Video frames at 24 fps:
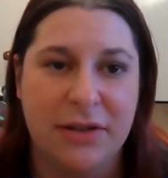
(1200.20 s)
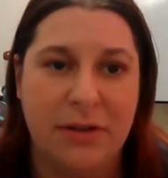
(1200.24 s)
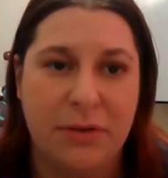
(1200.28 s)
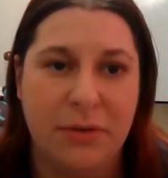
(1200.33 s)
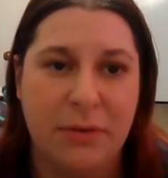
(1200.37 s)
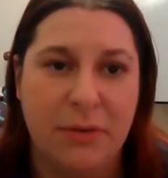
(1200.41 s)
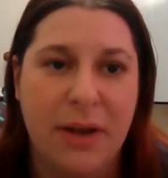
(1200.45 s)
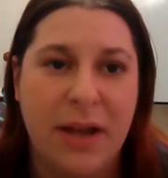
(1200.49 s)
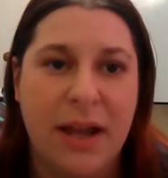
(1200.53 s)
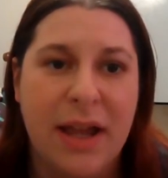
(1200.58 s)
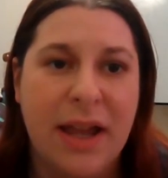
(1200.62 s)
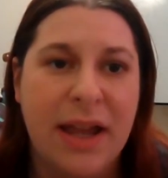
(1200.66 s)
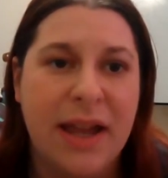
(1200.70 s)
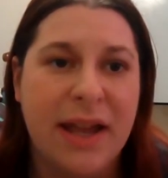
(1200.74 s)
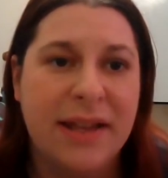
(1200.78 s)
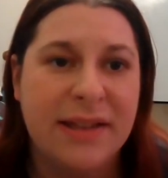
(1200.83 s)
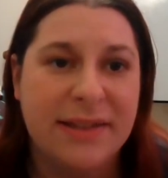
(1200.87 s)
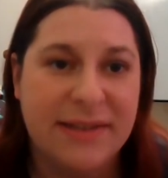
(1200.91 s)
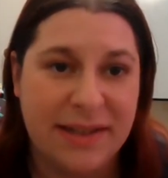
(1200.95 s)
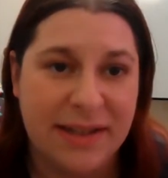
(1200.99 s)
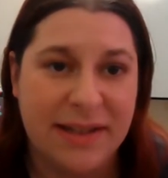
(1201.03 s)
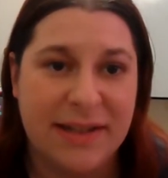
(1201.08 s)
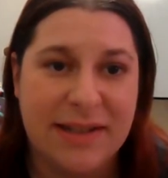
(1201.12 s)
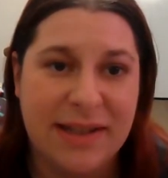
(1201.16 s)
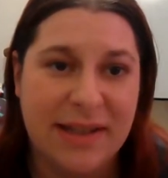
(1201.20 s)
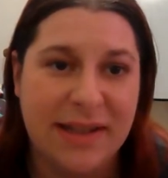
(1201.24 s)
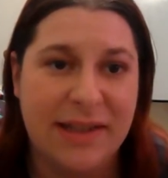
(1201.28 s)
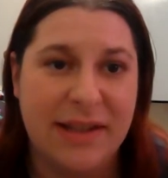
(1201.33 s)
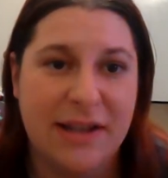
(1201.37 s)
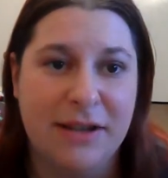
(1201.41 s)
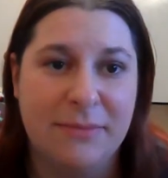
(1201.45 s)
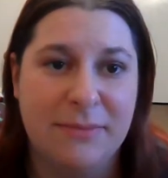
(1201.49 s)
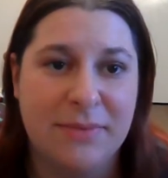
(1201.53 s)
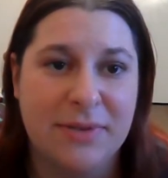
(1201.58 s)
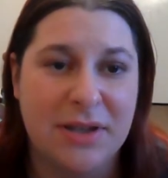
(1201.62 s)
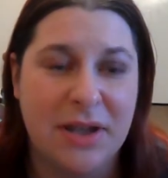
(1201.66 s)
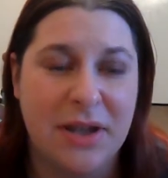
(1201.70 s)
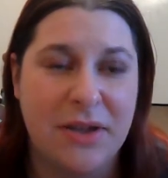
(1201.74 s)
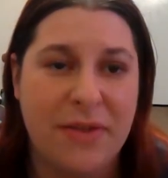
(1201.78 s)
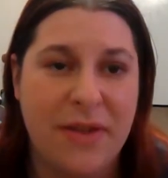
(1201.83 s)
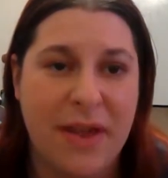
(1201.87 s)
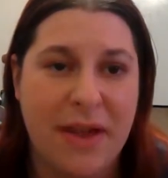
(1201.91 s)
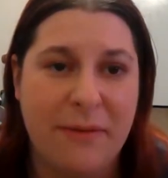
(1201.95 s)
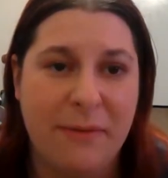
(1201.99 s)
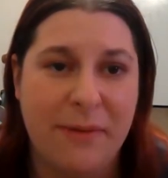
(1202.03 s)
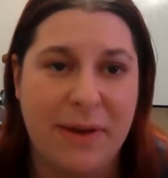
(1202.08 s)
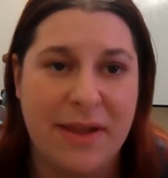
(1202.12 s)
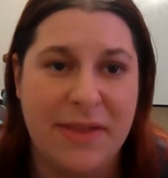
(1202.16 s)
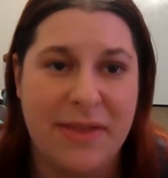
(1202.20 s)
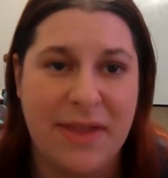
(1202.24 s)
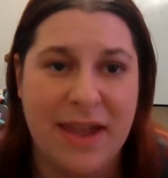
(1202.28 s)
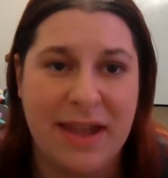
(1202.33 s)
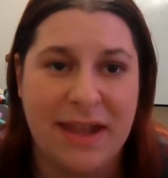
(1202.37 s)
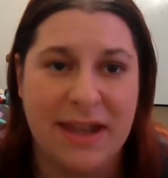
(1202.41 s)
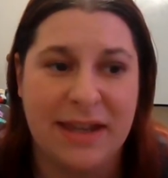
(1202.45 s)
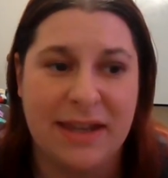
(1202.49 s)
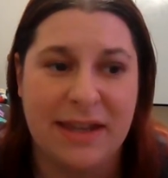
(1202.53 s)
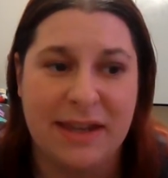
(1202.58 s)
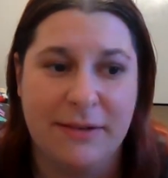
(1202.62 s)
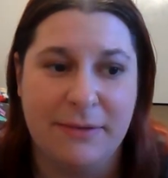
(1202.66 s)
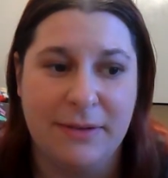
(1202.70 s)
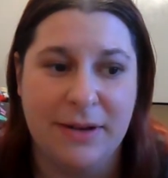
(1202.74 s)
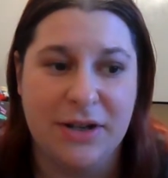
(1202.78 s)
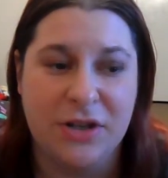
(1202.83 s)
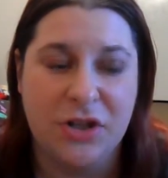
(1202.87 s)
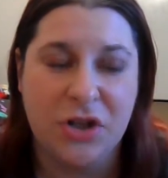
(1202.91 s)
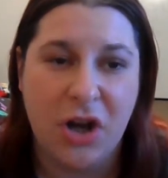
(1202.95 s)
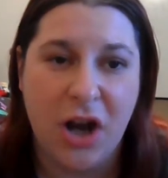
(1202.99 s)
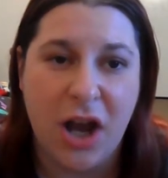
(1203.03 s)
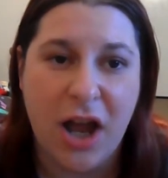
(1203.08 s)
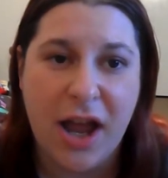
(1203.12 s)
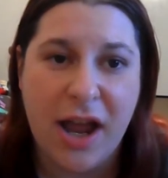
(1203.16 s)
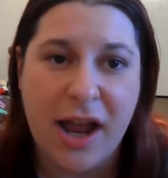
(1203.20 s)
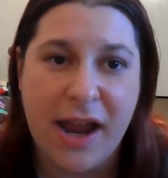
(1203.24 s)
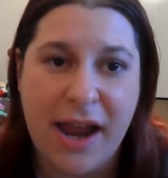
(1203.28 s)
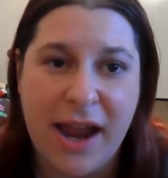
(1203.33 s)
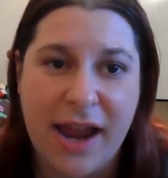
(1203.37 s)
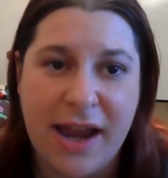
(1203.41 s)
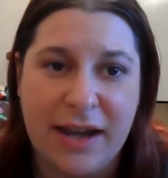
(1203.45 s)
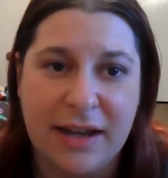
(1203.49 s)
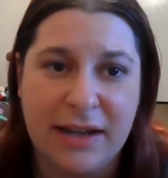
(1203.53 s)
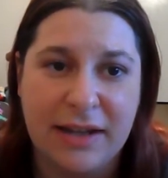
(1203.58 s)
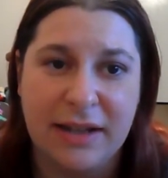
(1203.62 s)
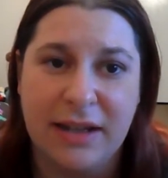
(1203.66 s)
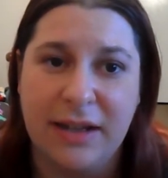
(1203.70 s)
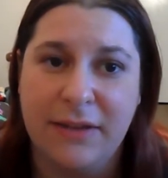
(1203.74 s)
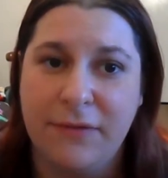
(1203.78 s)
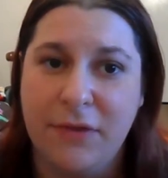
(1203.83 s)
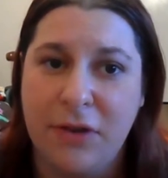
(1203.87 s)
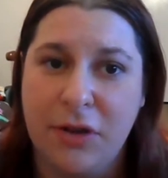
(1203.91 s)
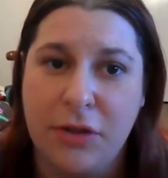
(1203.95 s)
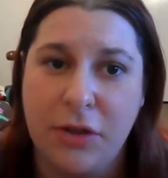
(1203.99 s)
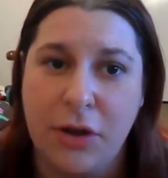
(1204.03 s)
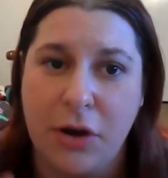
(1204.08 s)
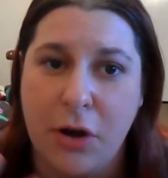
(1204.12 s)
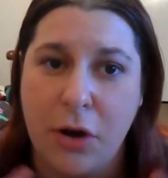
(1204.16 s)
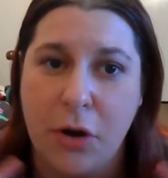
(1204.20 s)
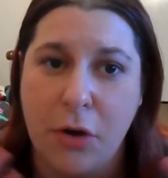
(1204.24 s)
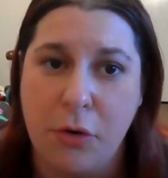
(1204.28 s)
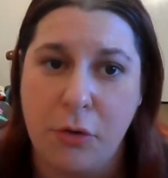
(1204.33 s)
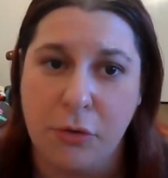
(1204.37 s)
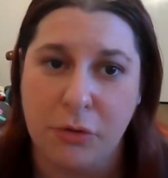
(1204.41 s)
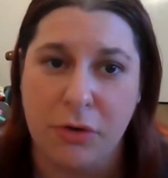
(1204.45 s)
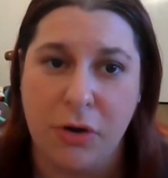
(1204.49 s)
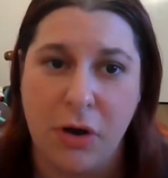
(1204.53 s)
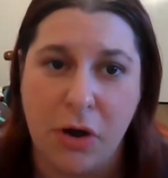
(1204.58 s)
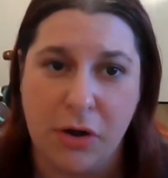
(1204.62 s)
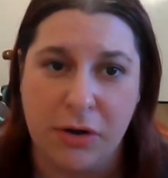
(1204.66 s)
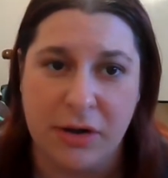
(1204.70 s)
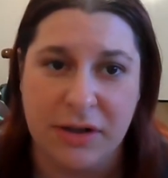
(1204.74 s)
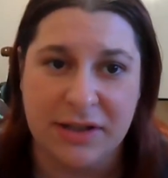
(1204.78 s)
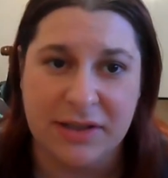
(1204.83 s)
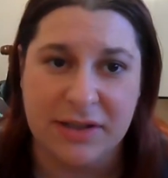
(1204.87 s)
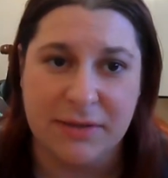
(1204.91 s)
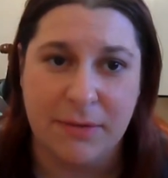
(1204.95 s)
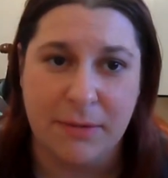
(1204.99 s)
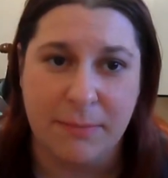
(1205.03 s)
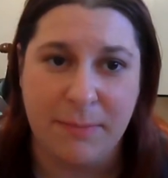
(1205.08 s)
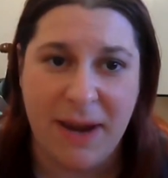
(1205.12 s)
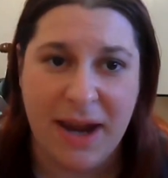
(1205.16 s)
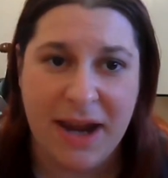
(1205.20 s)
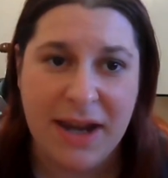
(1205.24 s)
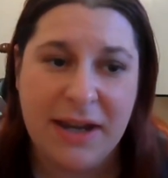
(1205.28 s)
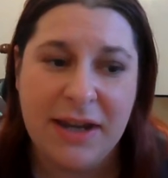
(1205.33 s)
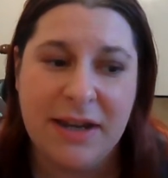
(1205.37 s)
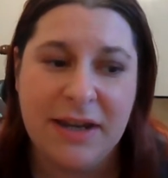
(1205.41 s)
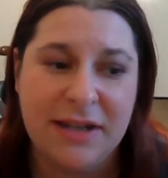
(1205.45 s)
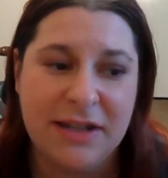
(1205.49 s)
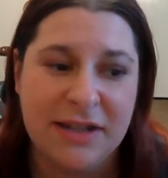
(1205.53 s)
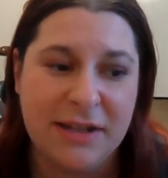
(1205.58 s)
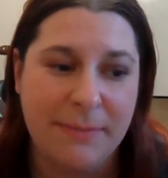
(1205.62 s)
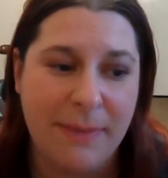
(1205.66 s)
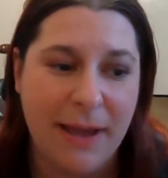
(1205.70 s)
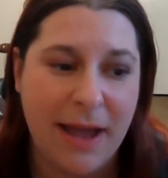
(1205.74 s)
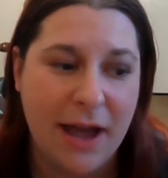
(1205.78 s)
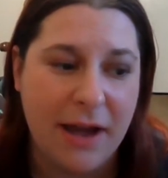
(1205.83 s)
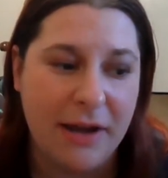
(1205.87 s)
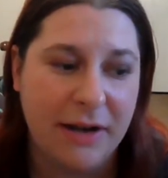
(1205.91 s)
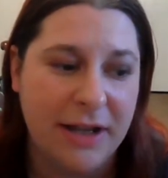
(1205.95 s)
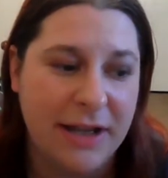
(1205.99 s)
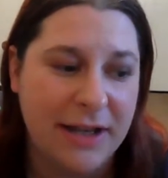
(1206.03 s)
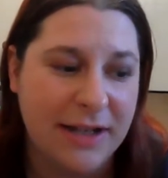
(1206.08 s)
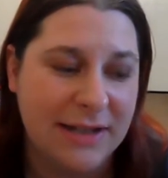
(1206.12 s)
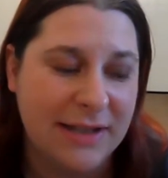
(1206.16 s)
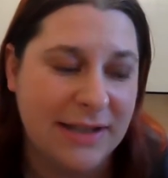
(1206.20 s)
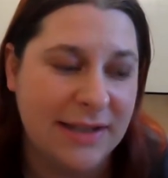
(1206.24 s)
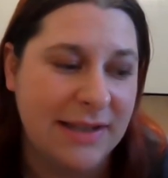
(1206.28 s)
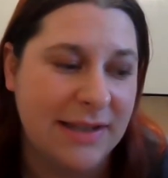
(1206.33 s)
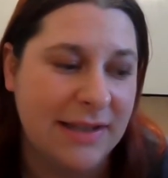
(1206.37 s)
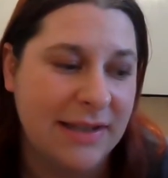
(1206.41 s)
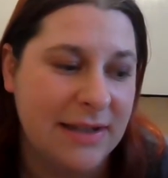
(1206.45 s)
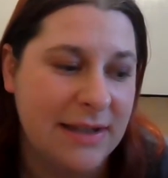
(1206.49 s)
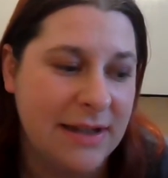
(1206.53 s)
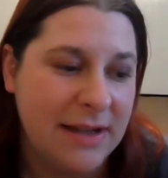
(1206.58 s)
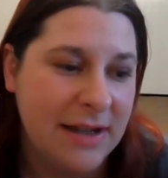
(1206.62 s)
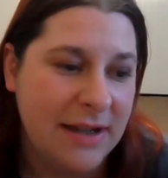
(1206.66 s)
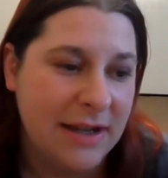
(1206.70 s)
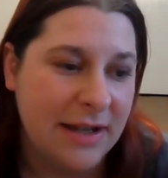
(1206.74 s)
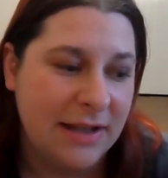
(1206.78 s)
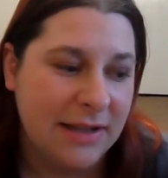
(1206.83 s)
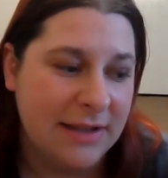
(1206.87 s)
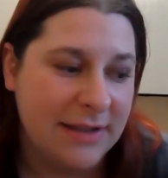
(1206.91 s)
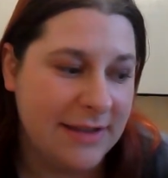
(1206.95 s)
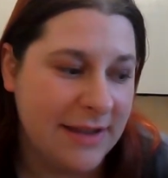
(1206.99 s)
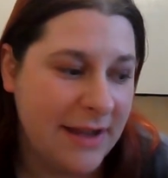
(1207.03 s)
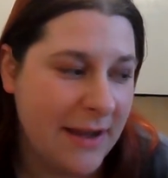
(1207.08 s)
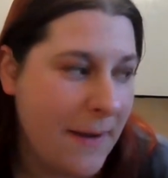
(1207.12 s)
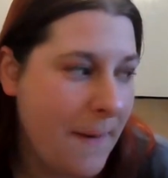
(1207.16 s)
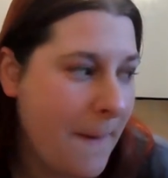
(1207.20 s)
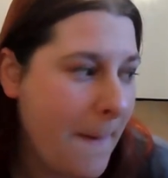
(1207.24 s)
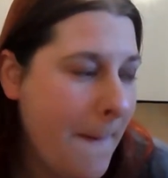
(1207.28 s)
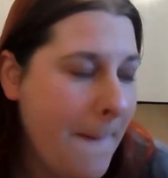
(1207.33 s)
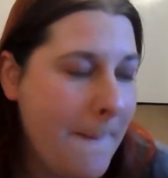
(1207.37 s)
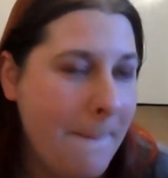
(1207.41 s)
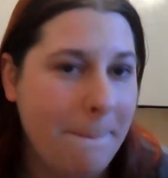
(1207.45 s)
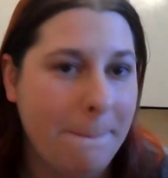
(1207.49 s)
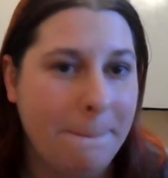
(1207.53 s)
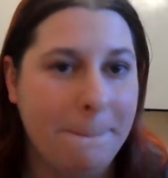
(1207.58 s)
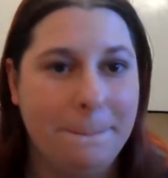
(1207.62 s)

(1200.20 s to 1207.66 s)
to send to them, so that way they can give it a try and give you their own honest opinions about it. So